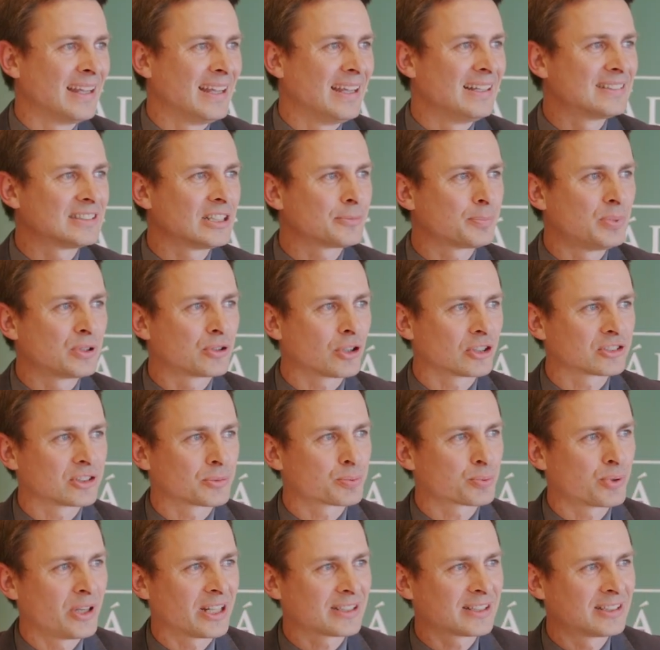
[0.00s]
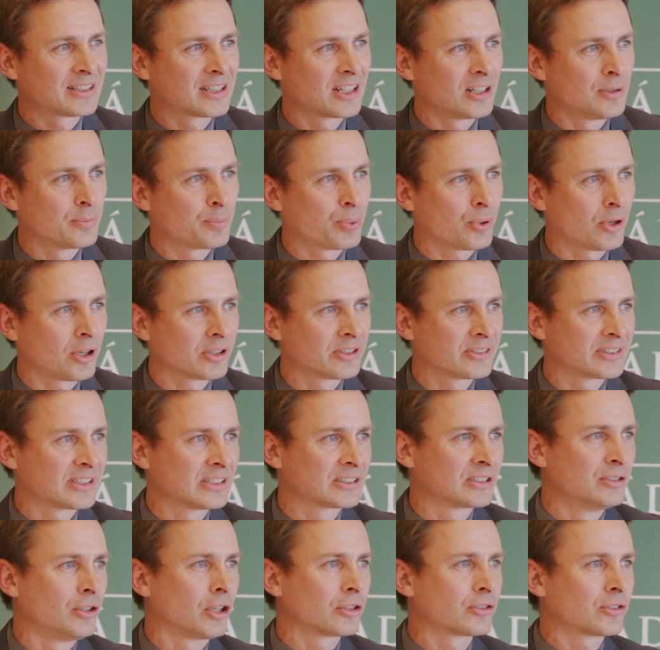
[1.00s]
is it because the practical importance
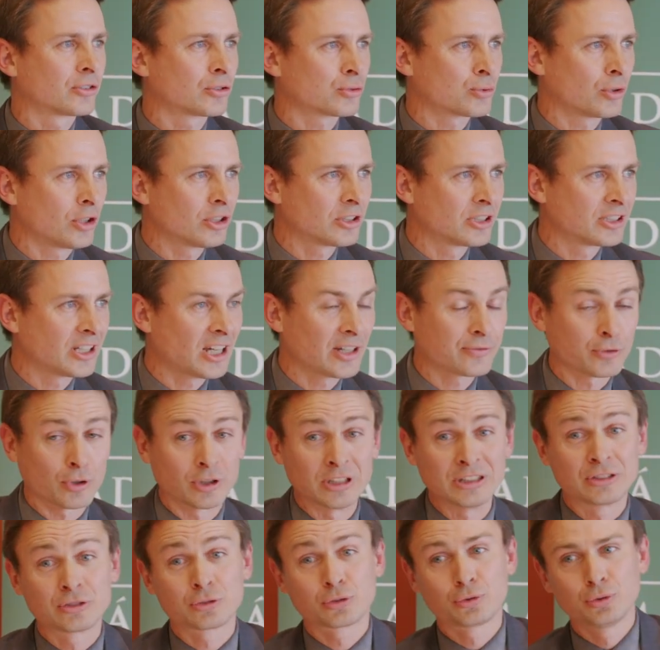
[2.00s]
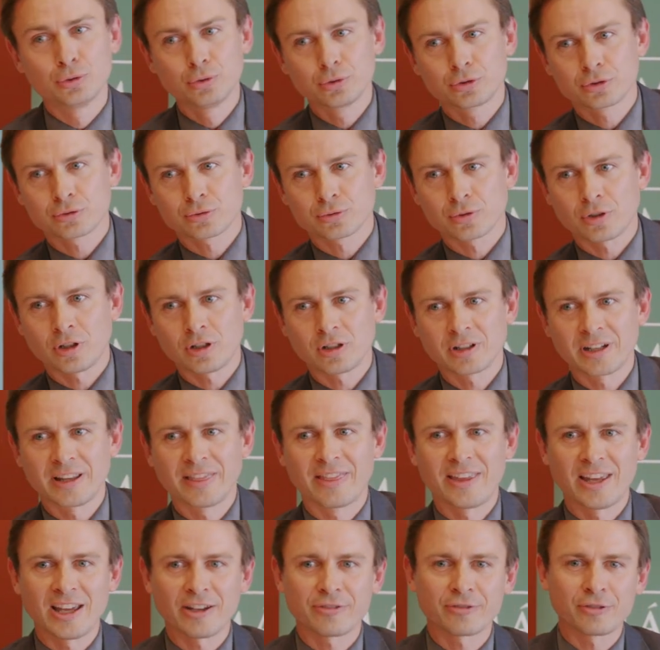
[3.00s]
is not strong enough or is too strong
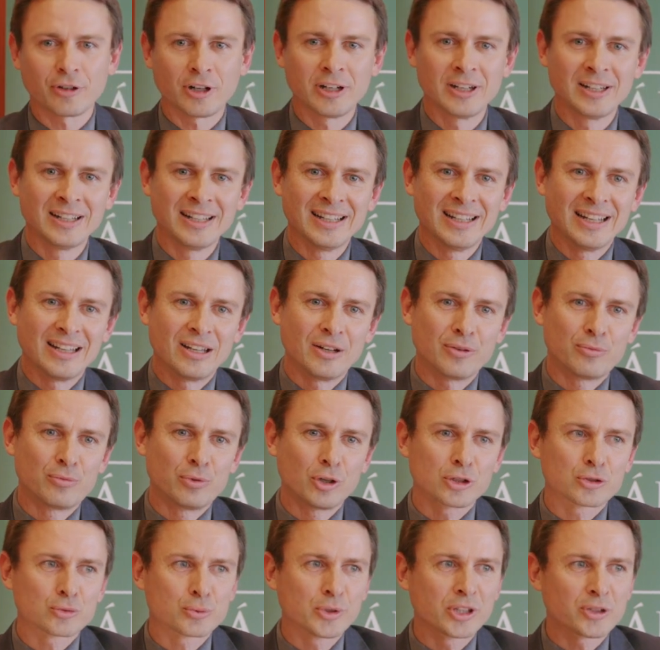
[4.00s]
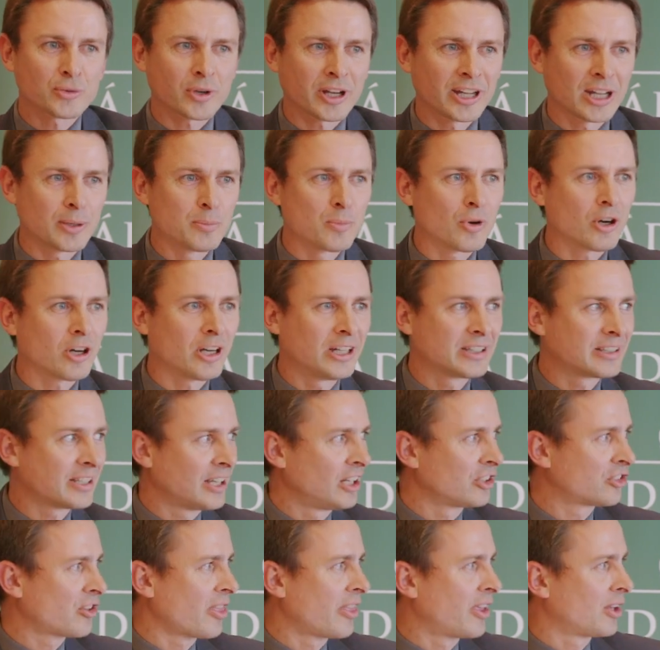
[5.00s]
and therefore would require more
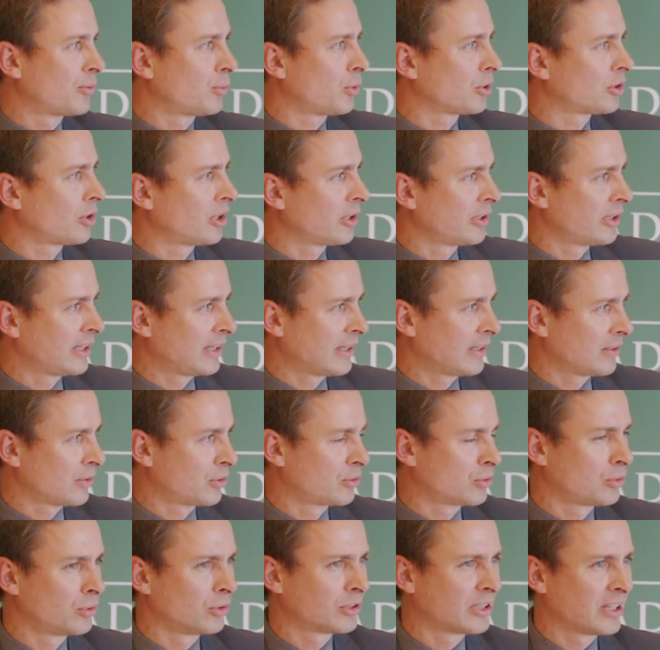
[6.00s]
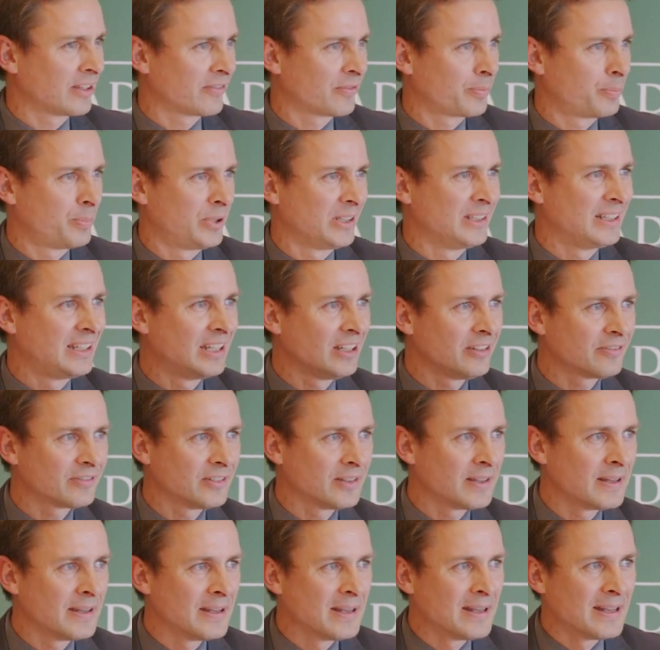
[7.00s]
attention than what could have been
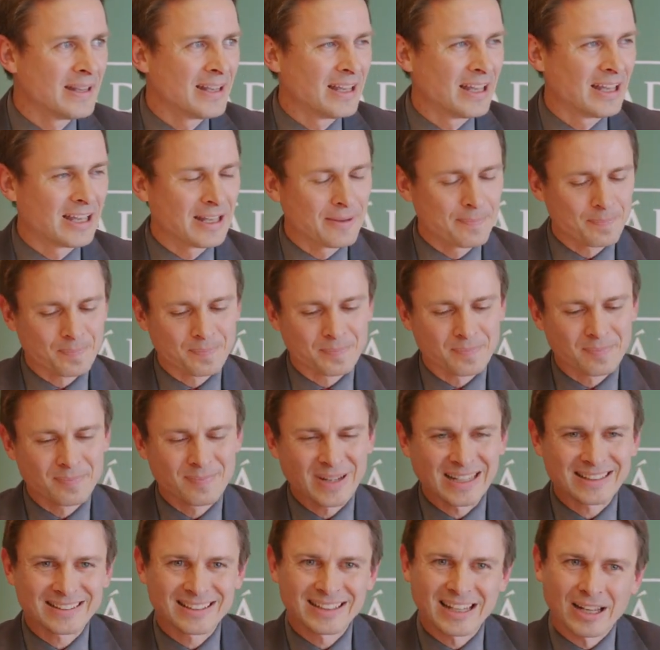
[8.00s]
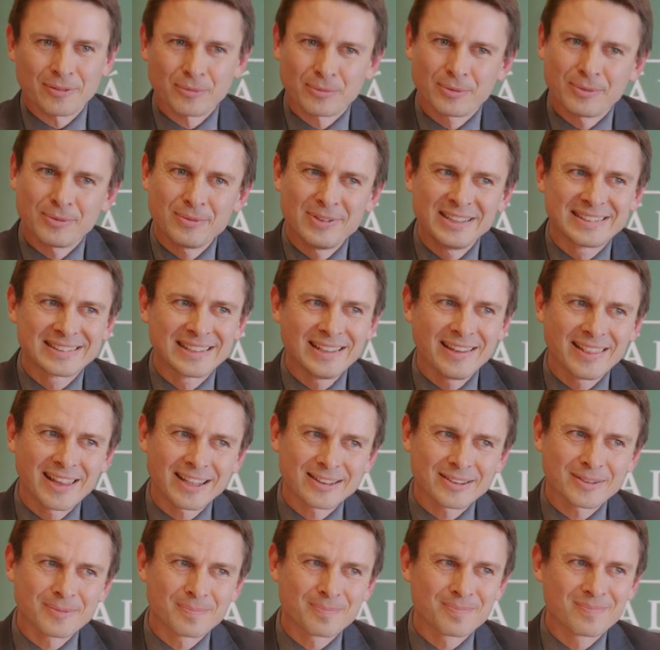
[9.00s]
given? But we see
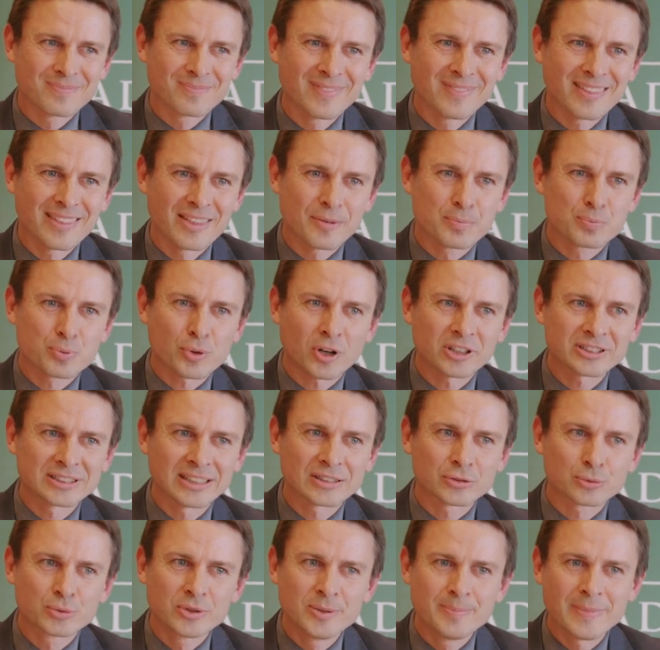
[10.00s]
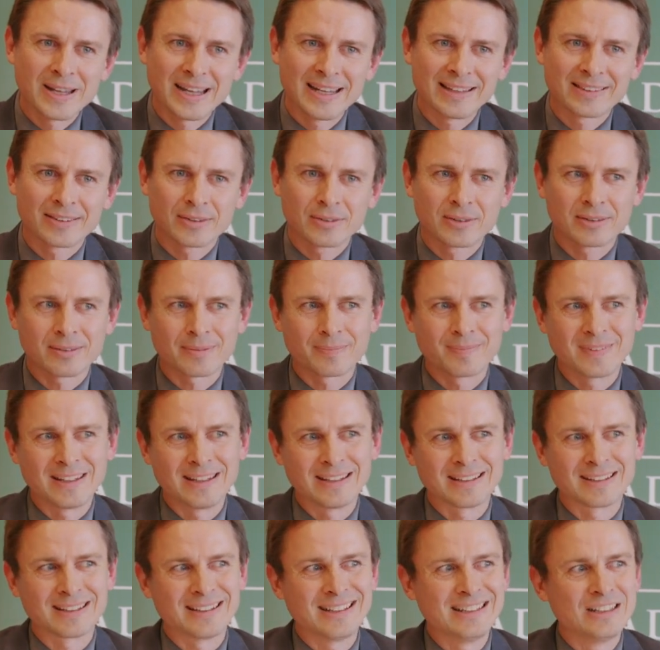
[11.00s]
that the process remains
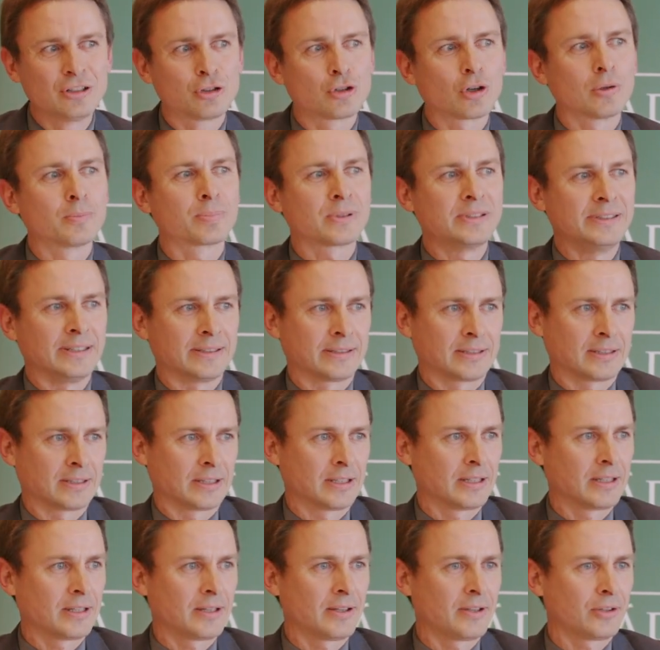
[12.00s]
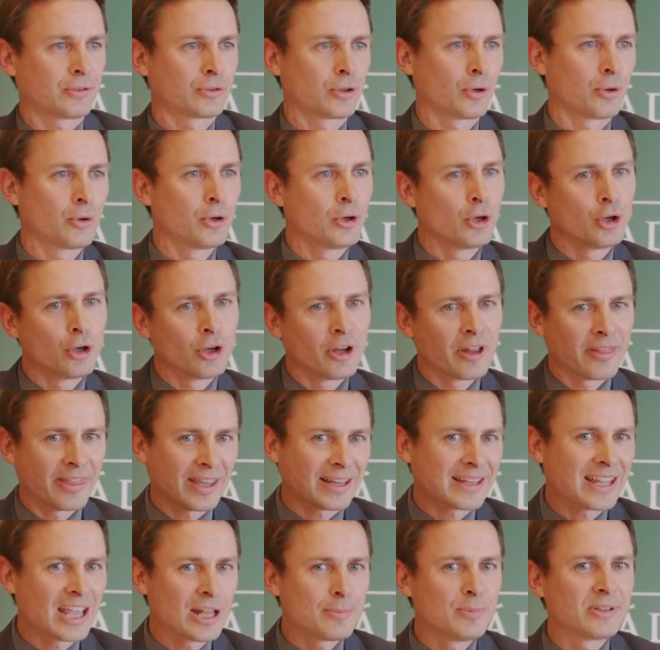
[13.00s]
incomplete. So
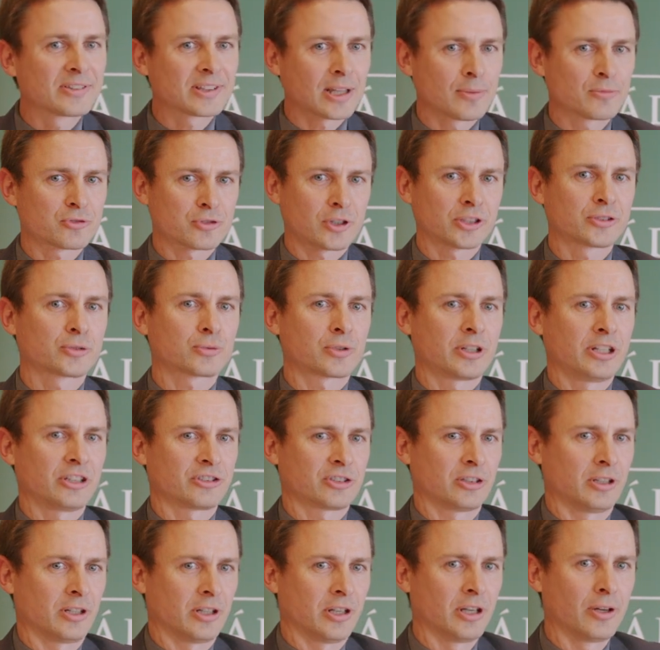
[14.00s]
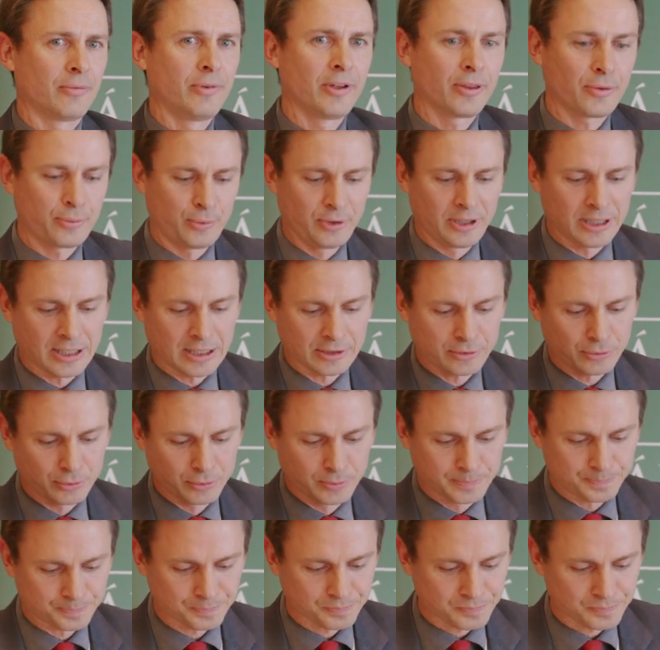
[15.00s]
there can be some frustration with regard to